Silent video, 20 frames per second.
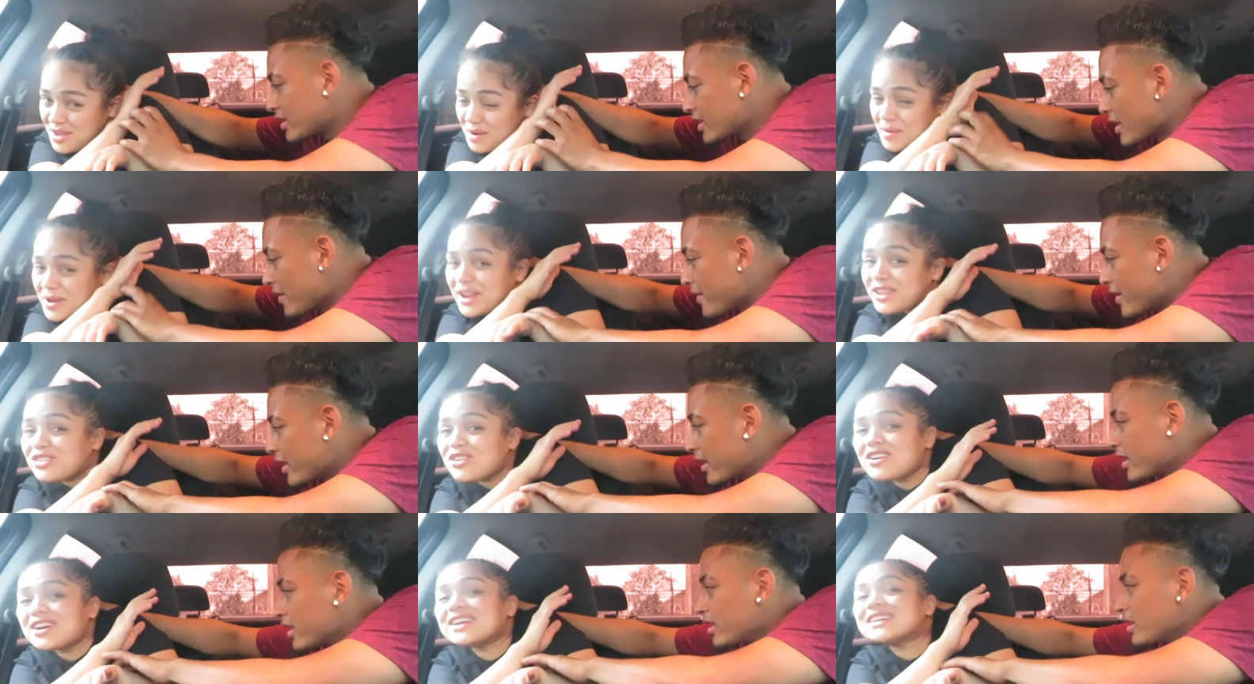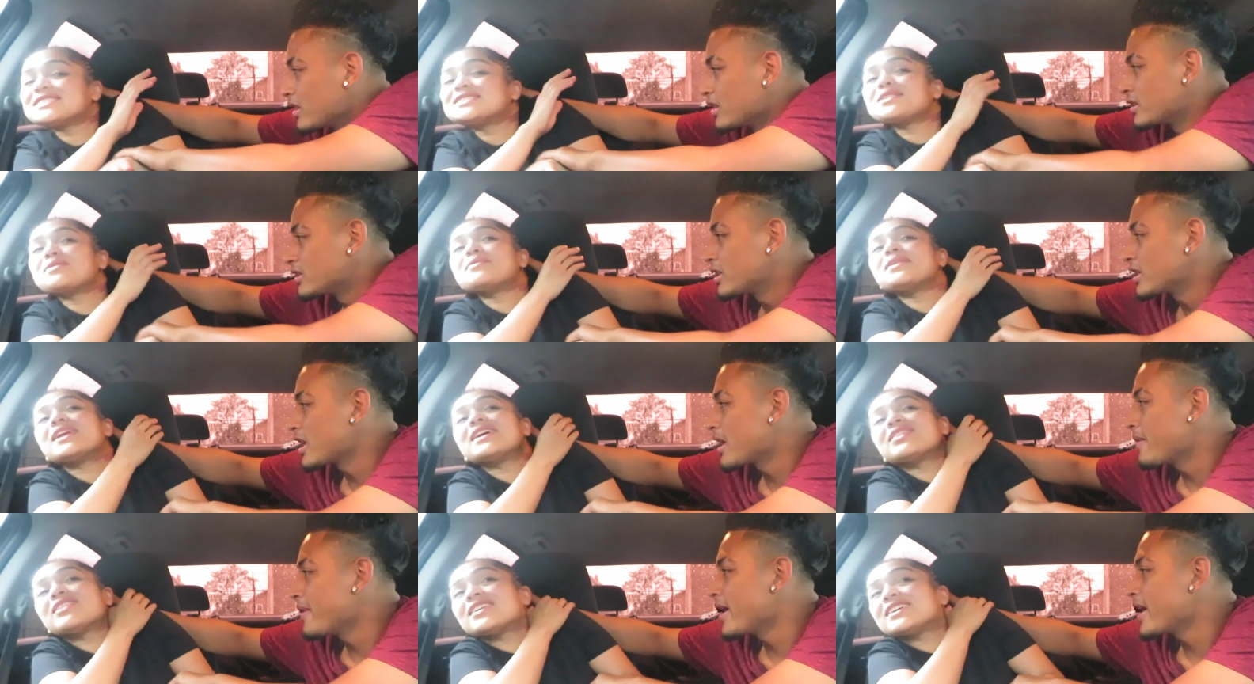Speaker 1: No me lo toques.
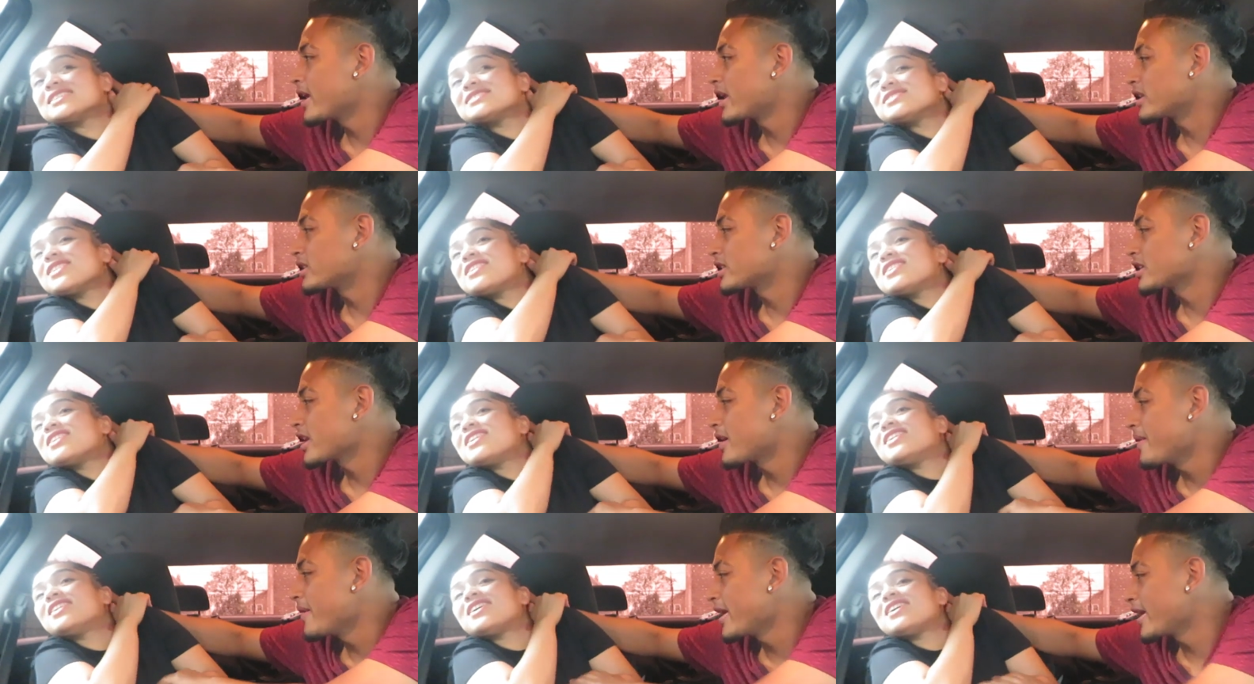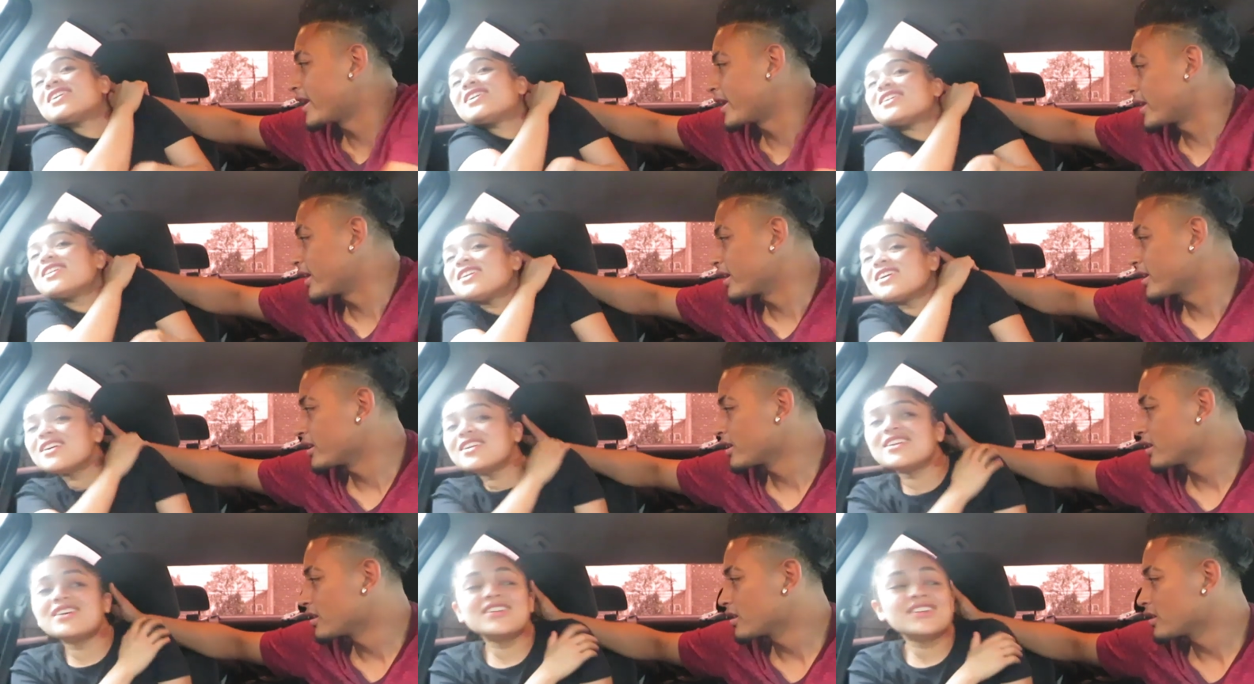No me lo toques.
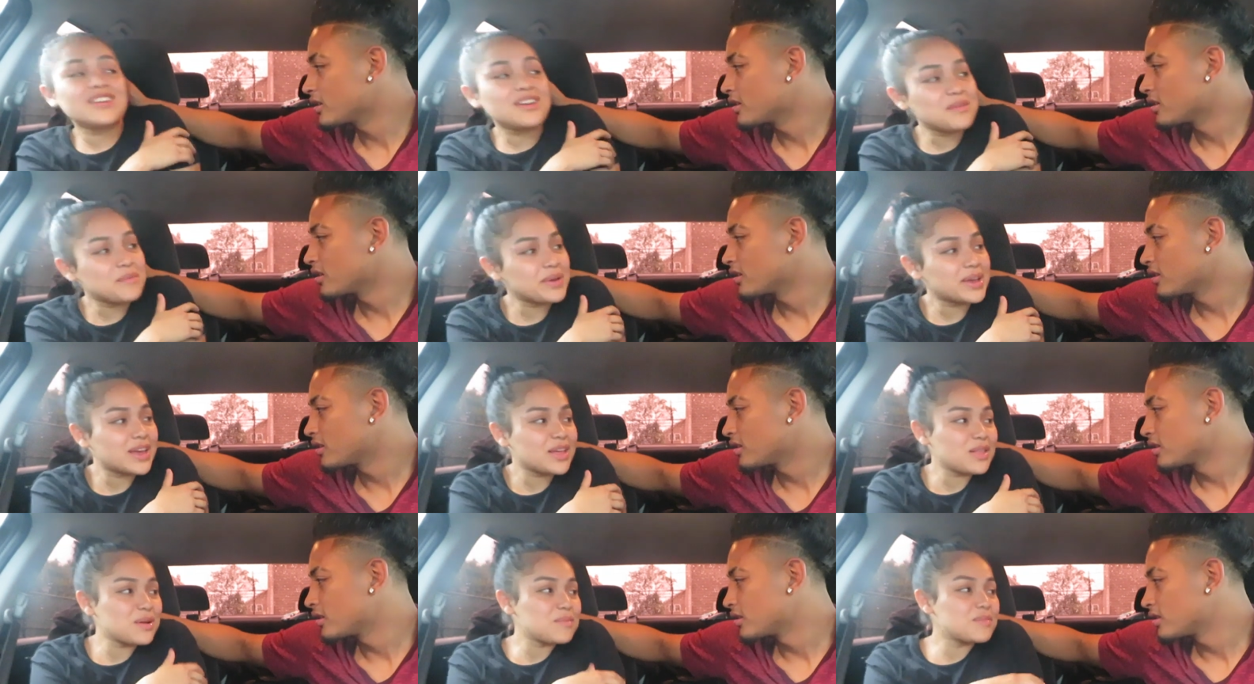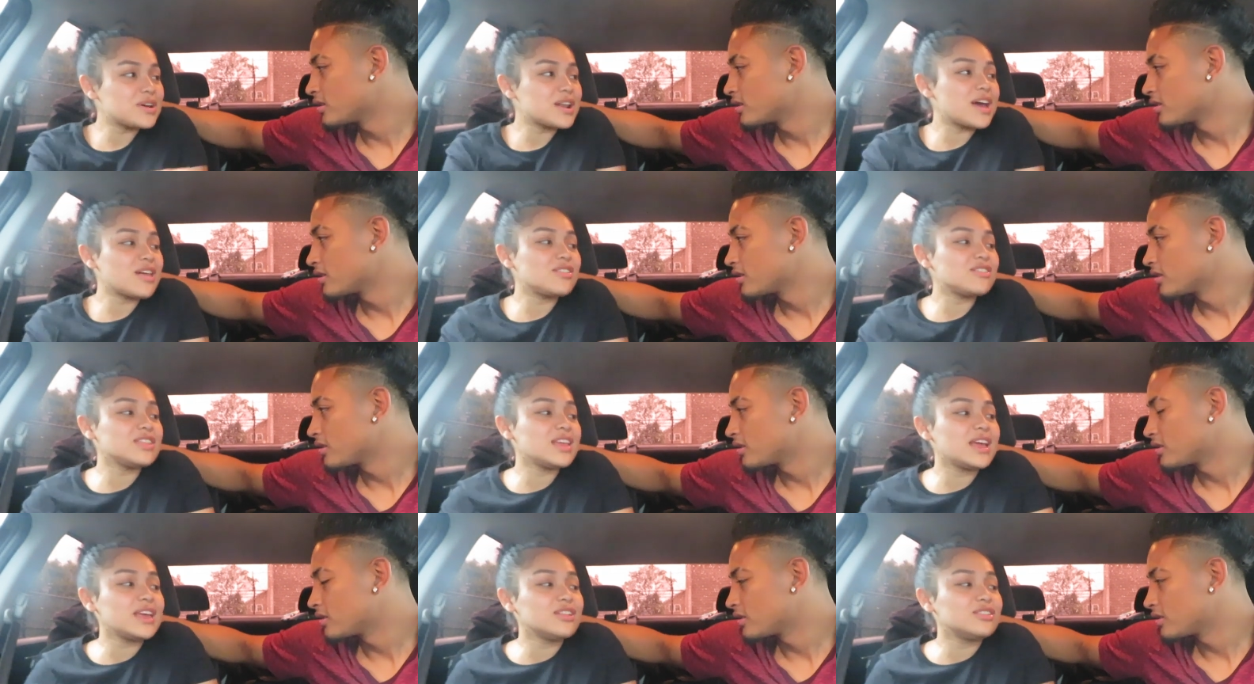No. Me quedó
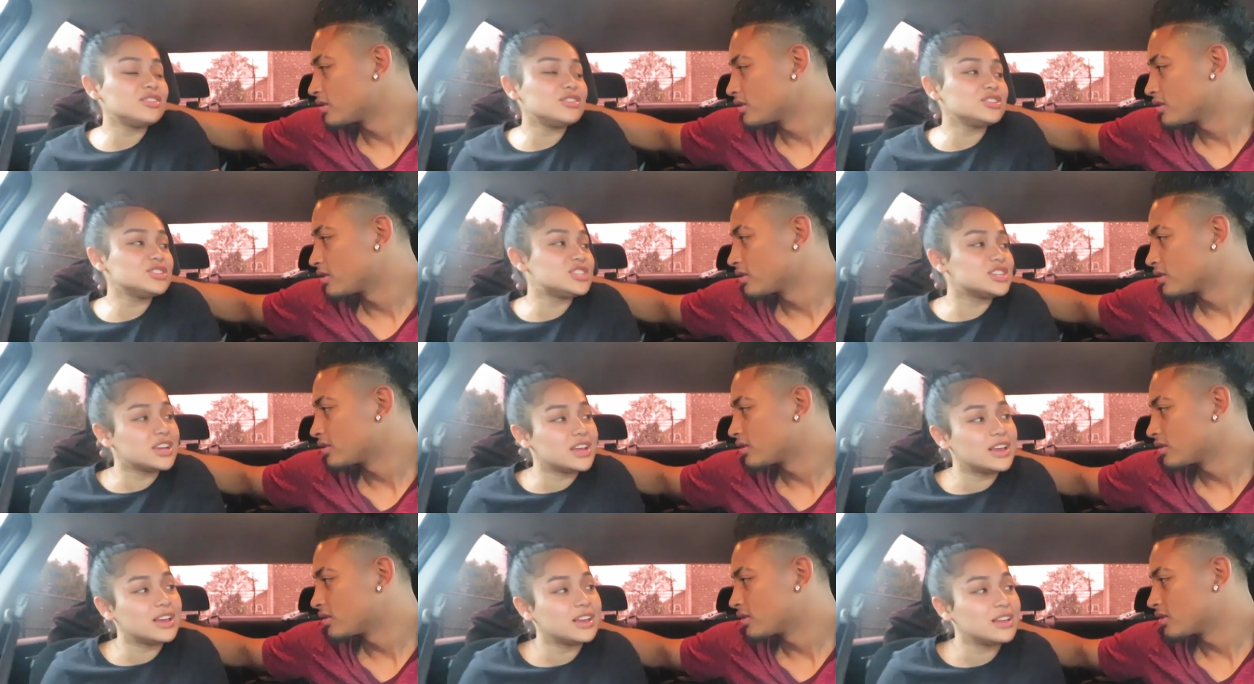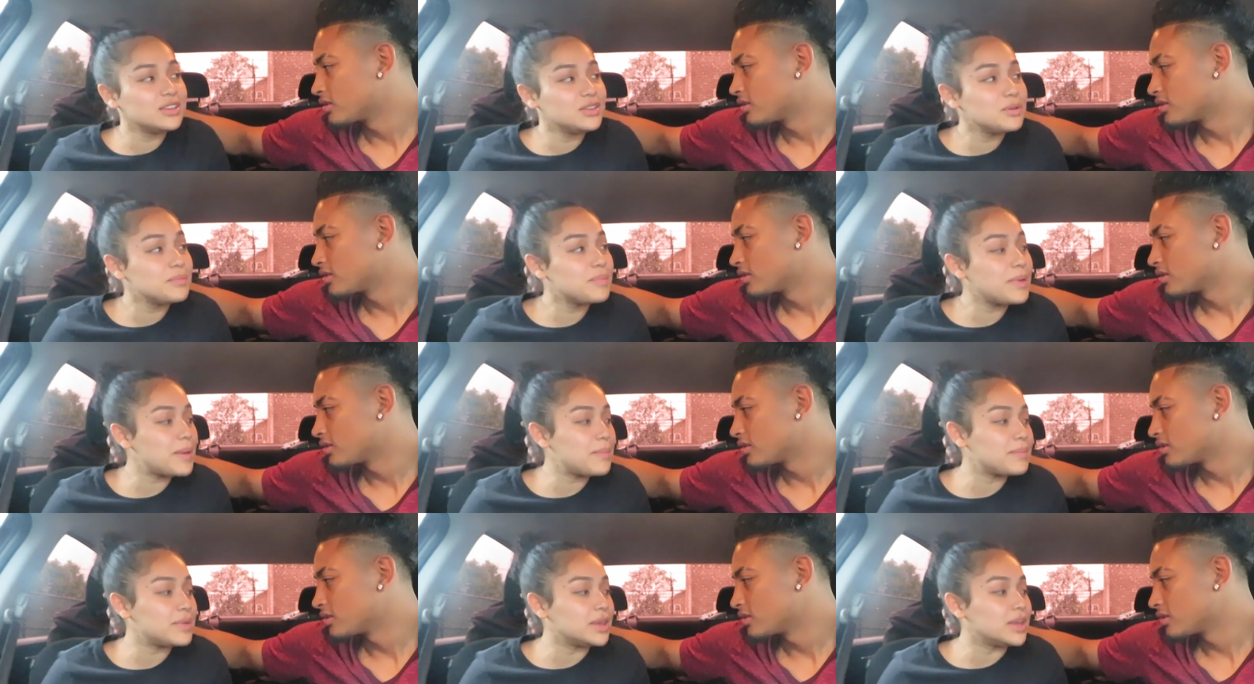morado de anoche. You
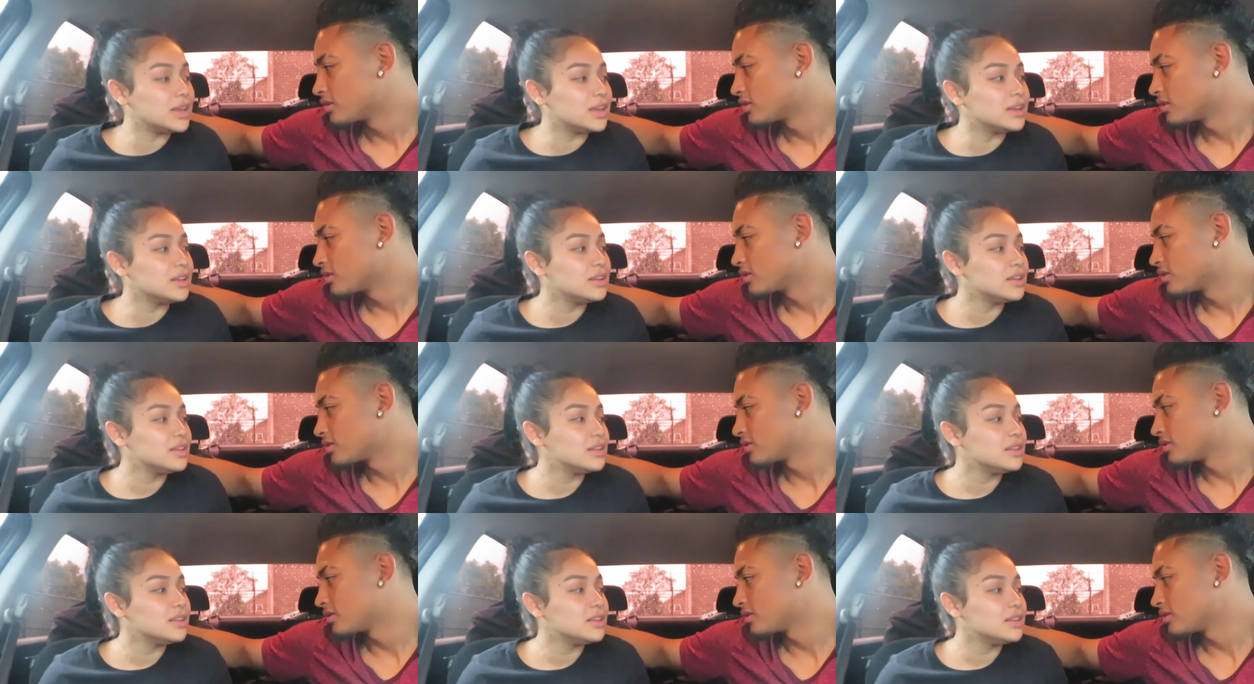bit me.